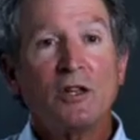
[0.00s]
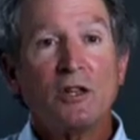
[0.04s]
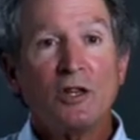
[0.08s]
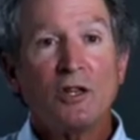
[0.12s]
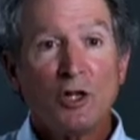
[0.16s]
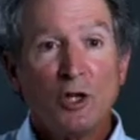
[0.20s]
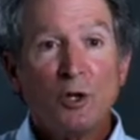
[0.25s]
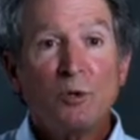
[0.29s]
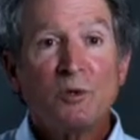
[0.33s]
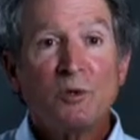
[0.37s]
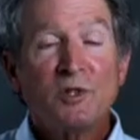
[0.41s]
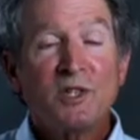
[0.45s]

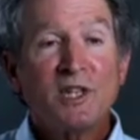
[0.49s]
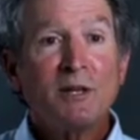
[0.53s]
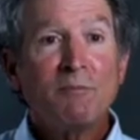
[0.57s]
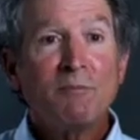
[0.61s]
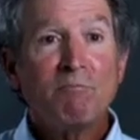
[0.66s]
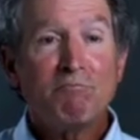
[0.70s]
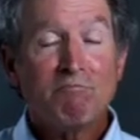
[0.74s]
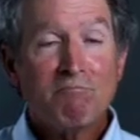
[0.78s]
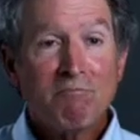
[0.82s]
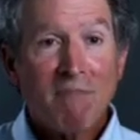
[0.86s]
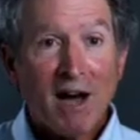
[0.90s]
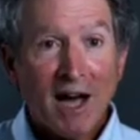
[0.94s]

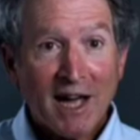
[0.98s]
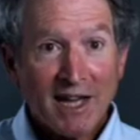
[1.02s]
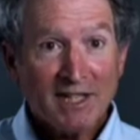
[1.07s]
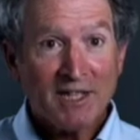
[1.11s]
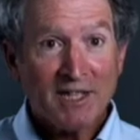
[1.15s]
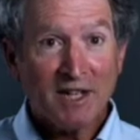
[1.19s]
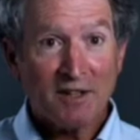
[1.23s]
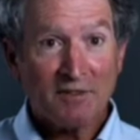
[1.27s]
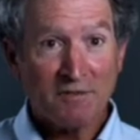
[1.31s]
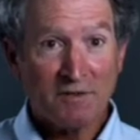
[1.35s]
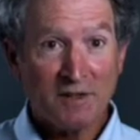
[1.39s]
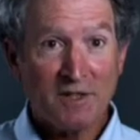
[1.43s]
Using my
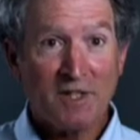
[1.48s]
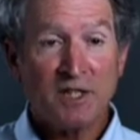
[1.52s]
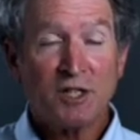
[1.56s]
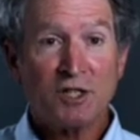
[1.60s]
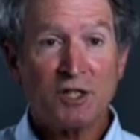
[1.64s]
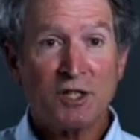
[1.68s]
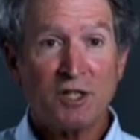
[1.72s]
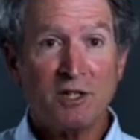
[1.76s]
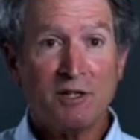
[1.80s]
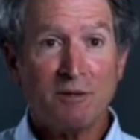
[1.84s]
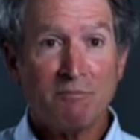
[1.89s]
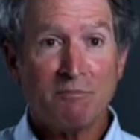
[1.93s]

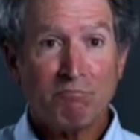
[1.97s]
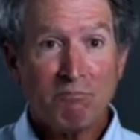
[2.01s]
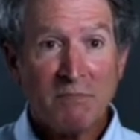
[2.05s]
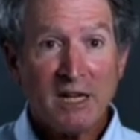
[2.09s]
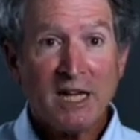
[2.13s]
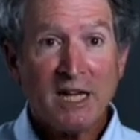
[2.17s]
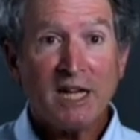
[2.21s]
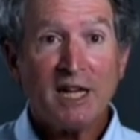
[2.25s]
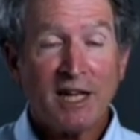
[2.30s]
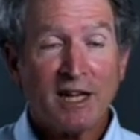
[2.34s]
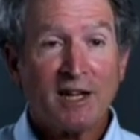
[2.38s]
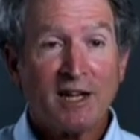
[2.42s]
definition,
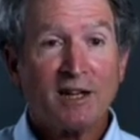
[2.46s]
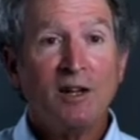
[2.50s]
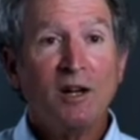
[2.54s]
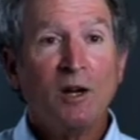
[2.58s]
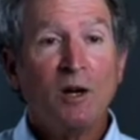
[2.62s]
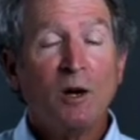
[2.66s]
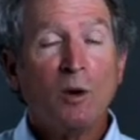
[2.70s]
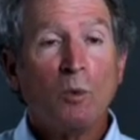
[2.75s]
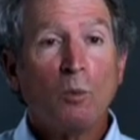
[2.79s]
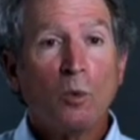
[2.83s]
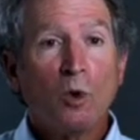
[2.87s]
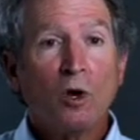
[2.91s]
meaning
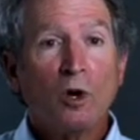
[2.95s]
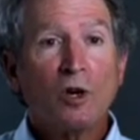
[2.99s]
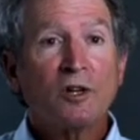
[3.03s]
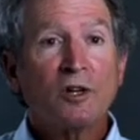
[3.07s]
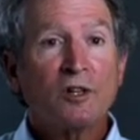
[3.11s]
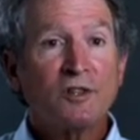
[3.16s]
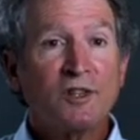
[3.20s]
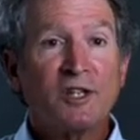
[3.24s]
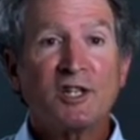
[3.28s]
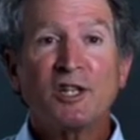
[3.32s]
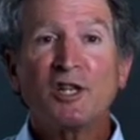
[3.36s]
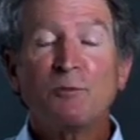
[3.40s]

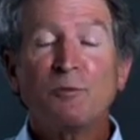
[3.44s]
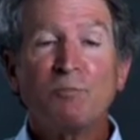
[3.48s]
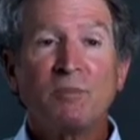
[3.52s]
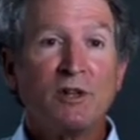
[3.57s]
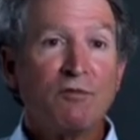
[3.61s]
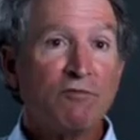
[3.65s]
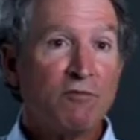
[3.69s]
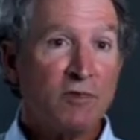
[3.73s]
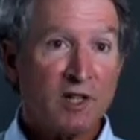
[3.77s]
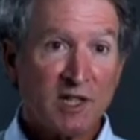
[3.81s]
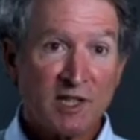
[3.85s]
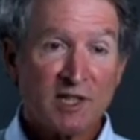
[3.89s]
work that could be
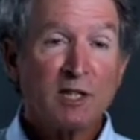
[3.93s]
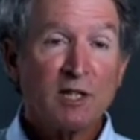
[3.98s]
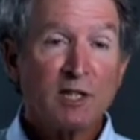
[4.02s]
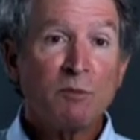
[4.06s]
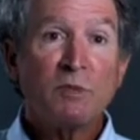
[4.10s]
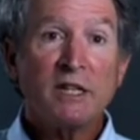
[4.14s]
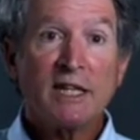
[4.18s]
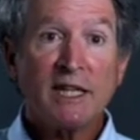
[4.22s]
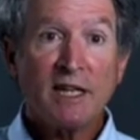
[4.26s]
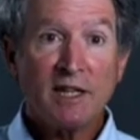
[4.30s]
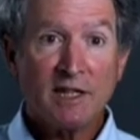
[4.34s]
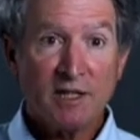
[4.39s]

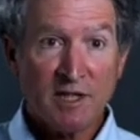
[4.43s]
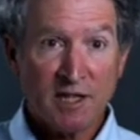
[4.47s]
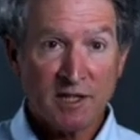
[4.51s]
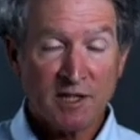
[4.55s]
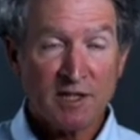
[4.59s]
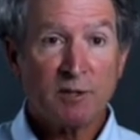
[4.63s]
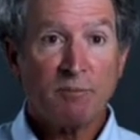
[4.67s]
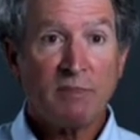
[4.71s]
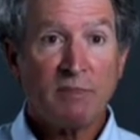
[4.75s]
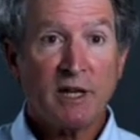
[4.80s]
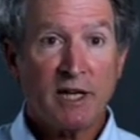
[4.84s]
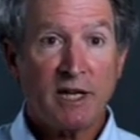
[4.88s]
reasonably
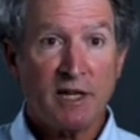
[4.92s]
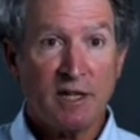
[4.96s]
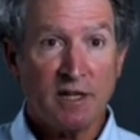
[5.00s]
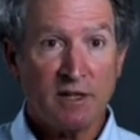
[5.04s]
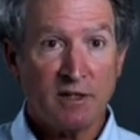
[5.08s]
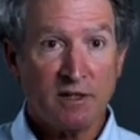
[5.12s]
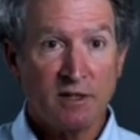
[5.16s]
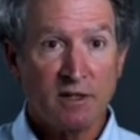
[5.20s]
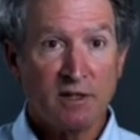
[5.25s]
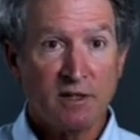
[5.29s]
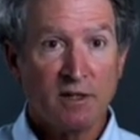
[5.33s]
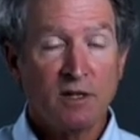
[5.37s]
anticipated
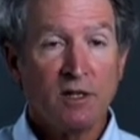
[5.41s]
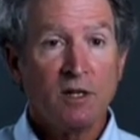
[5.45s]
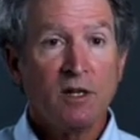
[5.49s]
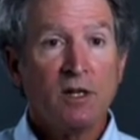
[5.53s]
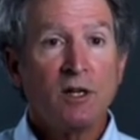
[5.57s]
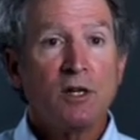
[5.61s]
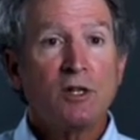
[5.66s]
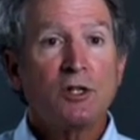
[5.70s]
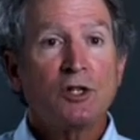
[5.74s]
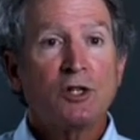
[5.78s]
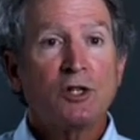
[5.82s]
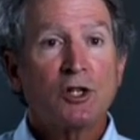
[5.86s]

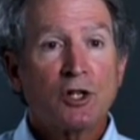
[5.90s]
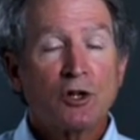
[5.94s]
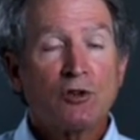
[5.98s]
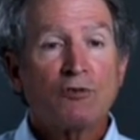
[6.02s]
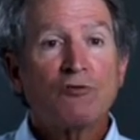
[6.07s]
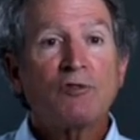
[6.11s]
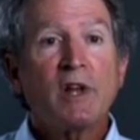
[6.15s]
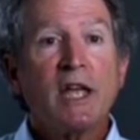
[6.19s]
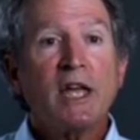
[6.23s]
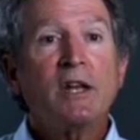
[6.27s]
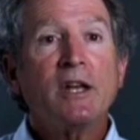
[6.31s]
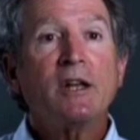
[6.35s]
to
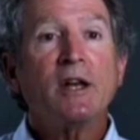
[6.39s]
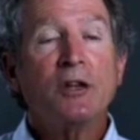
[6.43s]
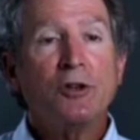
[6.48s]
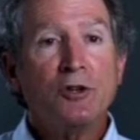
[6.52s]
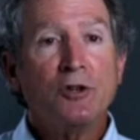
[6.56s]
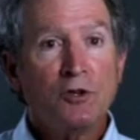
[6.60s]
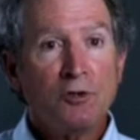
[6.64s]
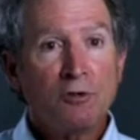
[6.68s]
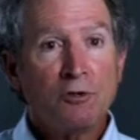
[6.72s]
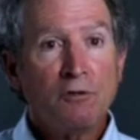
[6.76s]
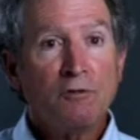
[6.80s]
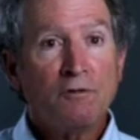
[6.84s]
create a
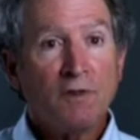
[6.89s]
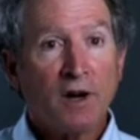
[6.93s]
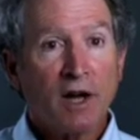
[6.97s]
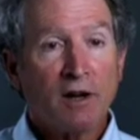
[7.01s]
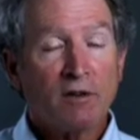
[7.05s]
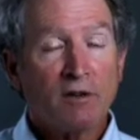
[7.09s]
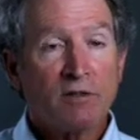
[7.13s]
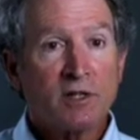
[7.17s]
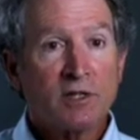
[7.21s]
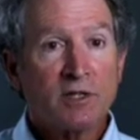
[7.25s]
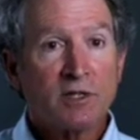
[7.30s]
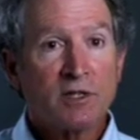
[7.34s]
new
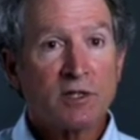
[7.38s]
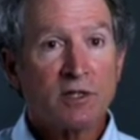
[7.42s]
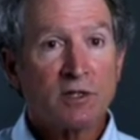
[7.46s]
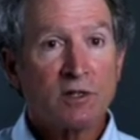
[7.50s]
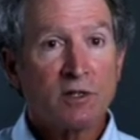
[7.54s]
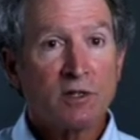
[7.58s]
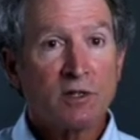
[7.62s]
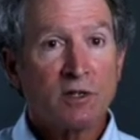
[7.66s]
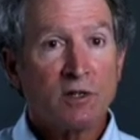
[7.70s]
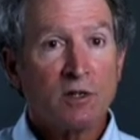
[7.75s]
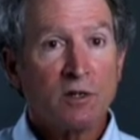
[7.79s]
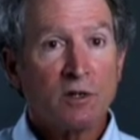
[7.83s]
virus
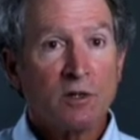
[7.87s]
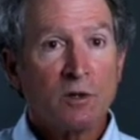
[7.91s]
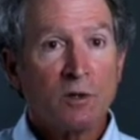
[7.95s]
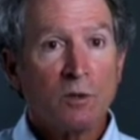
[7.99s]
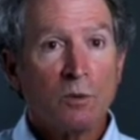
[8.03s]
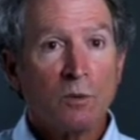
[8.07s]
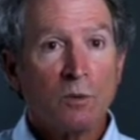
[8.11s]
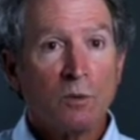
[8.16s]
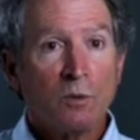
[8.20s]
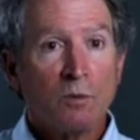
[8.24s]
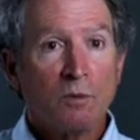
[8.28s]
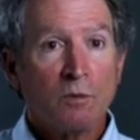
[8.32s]

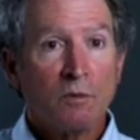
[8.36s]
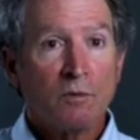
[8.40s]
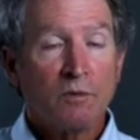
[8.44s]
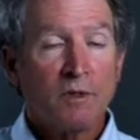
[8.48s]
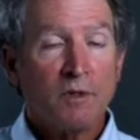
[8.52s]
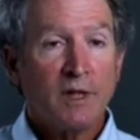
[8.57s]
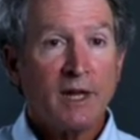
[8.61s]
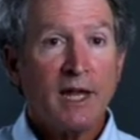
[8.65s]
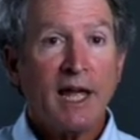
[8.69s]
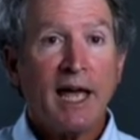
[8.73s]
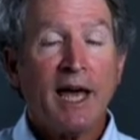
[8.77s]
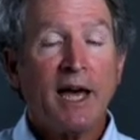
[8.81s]

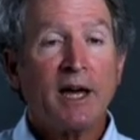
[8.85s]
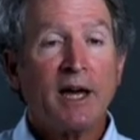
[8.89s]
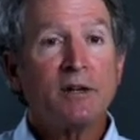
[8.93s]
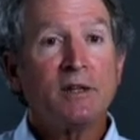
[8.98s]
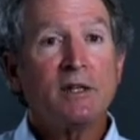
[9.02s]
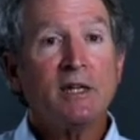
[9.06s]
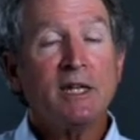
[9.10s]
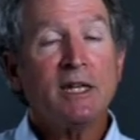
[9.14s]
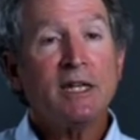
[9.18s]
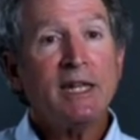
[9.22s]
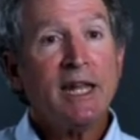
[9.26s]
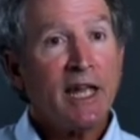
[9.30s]
that had
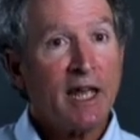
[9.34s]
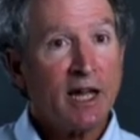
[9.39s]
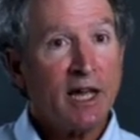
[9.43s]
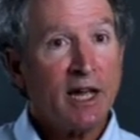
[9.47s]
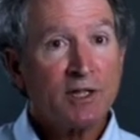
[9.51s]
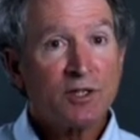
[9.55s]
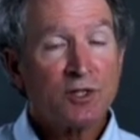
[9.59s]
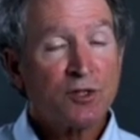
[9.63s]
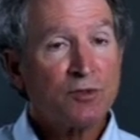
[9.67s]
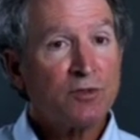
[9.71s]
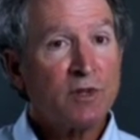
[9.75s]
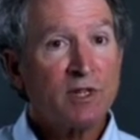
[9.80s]

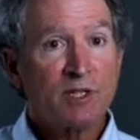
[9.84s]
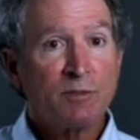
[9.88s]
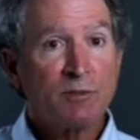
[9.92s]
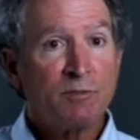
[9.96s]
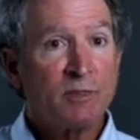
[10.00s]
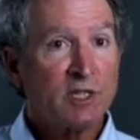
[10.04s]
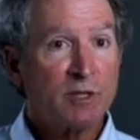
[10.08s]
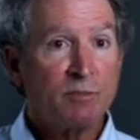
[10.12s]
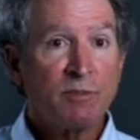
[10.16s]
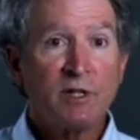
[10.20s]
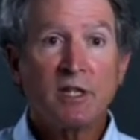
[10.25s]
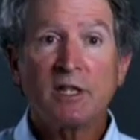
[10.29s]
enhanced
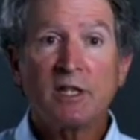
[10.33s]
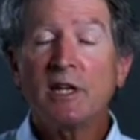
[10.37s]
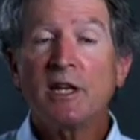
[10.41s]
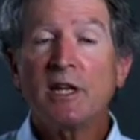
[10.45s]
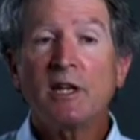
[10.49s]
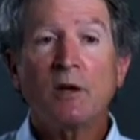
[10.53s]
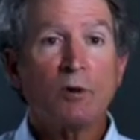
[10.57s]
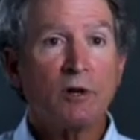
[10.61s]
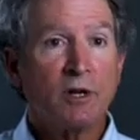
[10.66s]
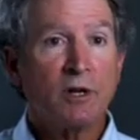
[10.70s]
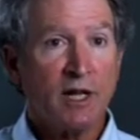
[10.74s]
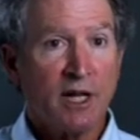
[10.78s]
transmissibility
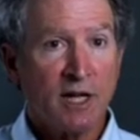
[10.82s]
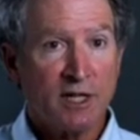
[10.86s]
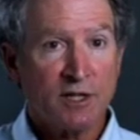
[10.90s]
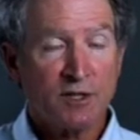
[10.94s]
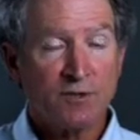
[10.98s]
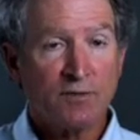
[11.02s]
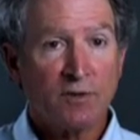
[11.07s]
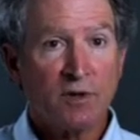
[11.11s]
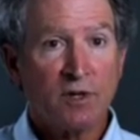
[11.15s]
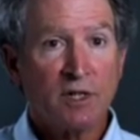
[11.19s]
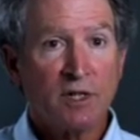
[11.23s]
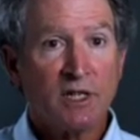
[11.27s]
or enhanced
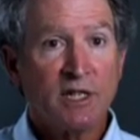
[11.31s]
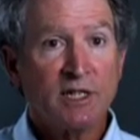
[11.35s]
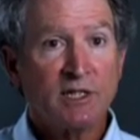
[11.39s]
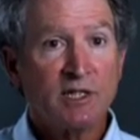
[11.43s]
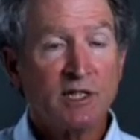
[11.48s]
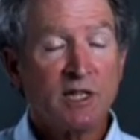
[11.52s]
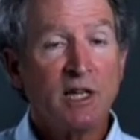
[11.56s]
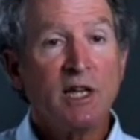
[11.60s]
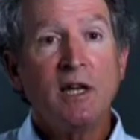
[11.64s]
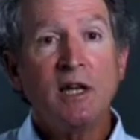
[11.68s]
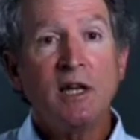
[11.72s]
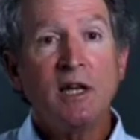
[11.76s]
virulence?